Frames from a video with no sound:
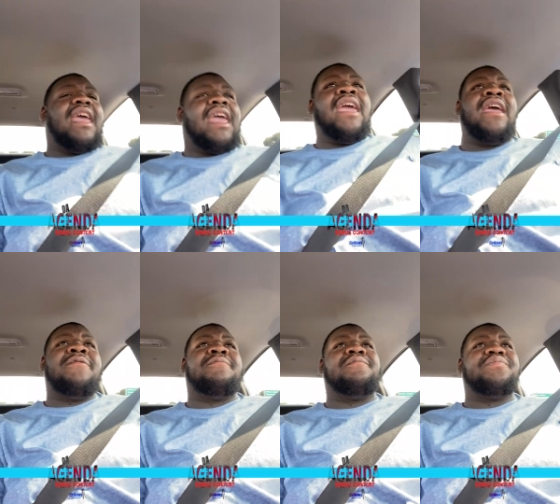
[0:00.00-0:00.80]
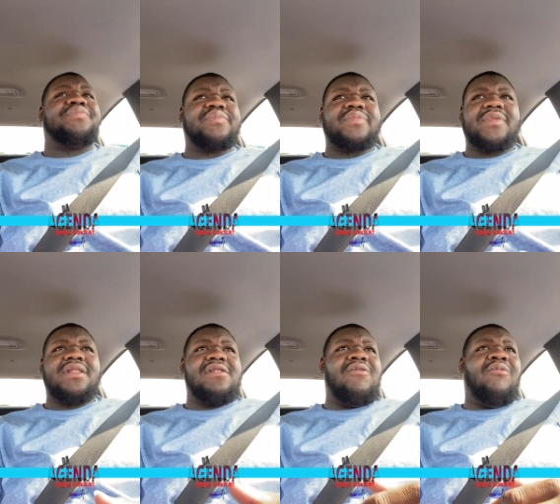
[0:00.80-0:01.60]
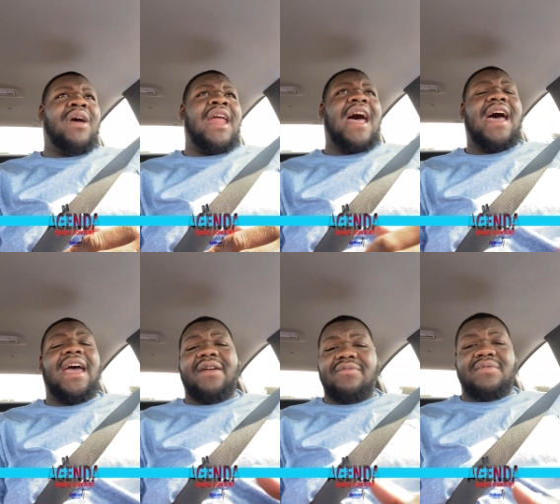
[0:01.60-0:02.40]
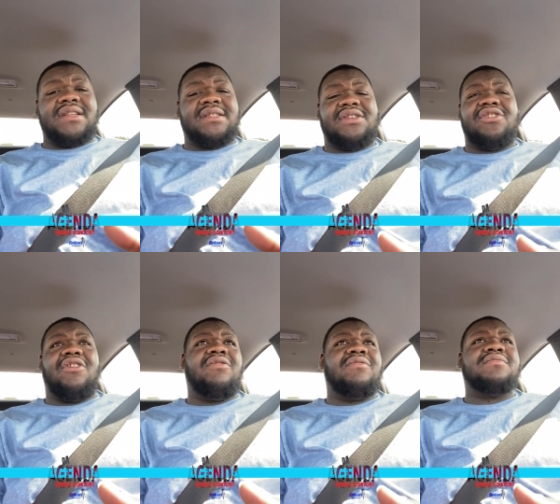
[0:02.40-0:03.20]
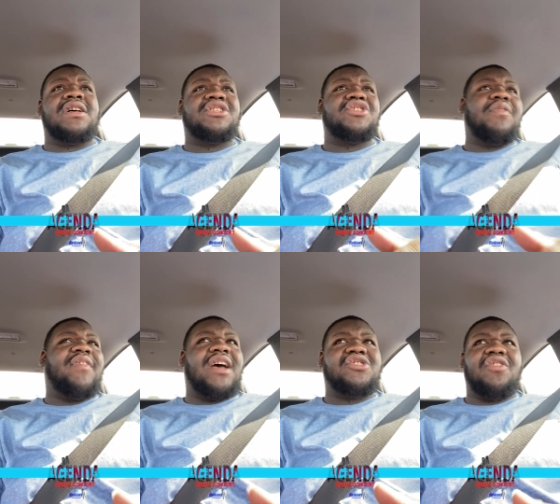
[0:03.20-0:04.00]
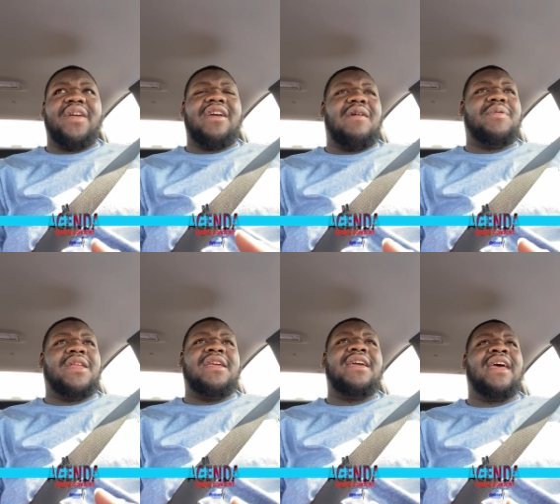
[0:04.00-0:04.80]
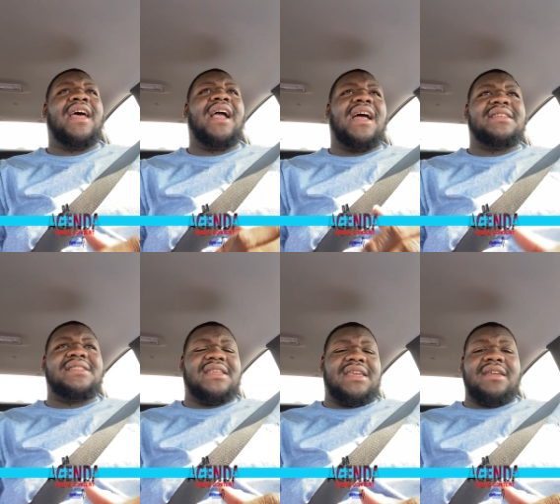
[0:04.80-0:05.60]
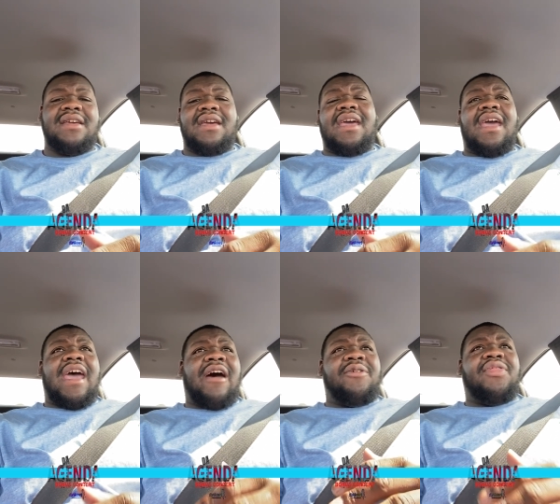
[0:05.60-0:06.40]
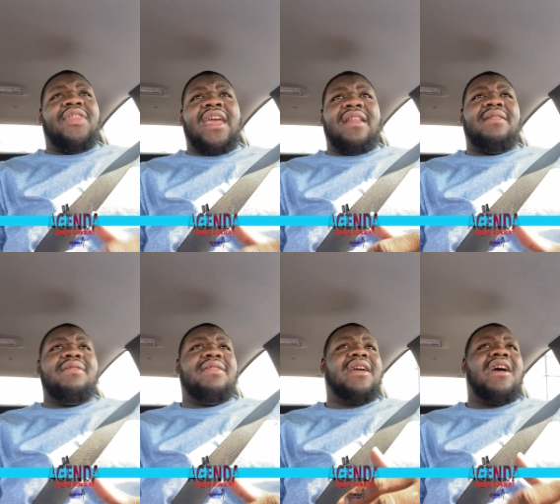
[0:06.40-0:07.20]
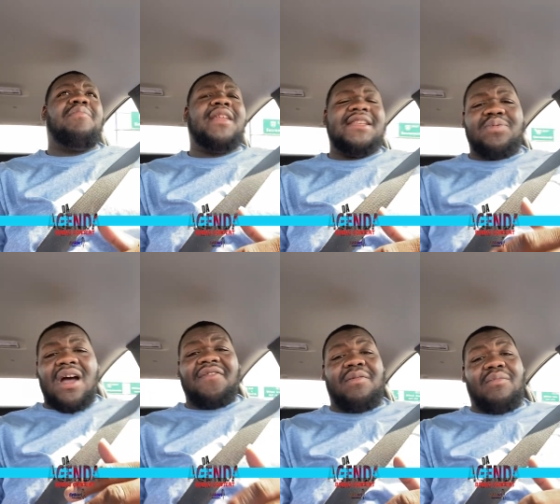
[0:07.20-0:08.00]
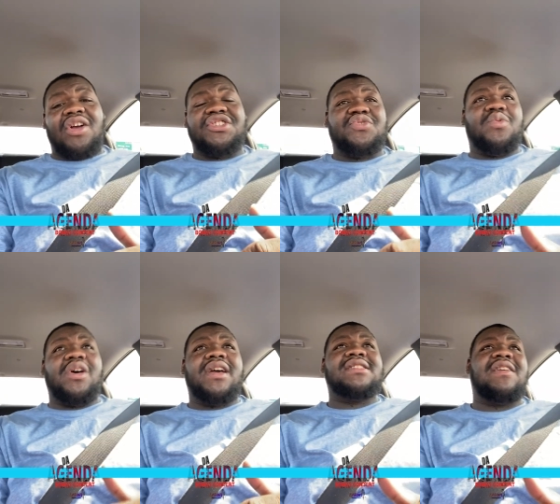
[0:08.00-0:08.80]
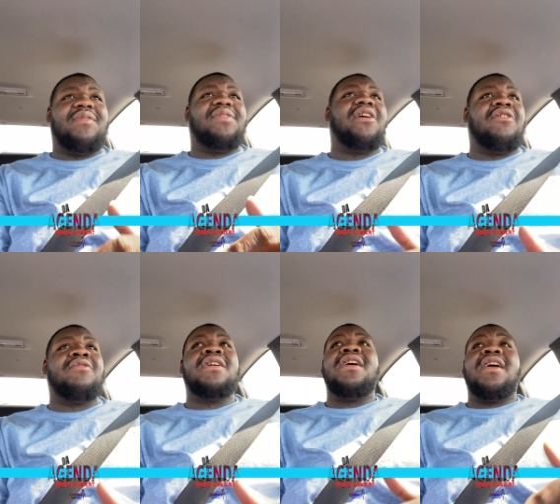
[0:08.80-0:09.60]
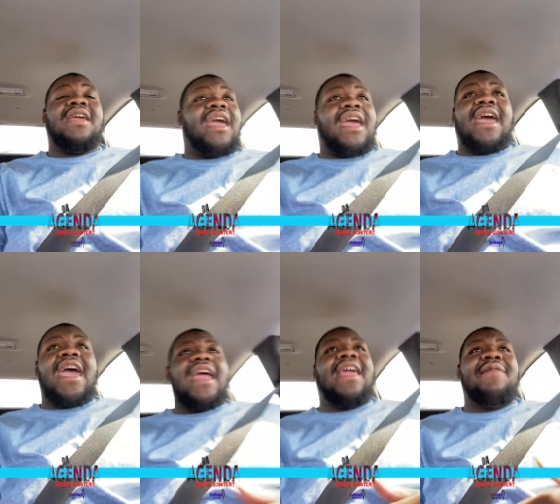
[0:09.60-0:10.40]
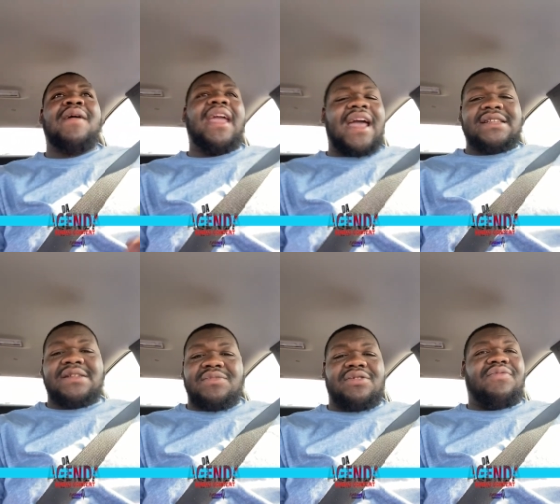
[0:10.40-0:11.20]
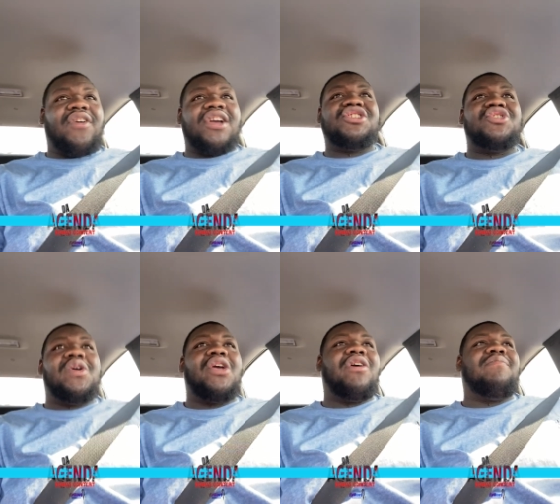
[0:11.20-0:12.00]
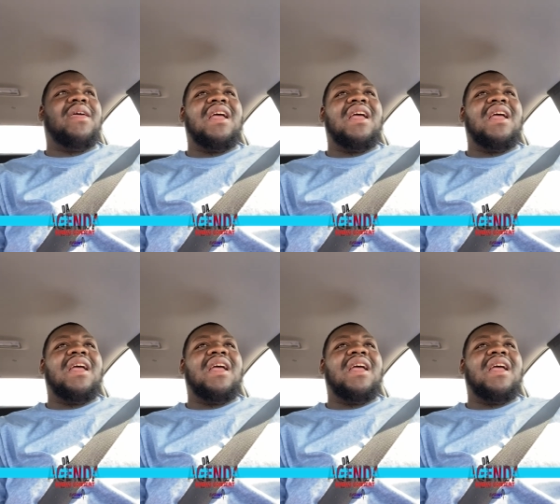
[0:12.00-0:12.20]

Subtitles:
And when I was, you know, a supervisor of a company and I got to see how thin the company's profit margins was, even though, yeah, hey, they might got some fresh new equipment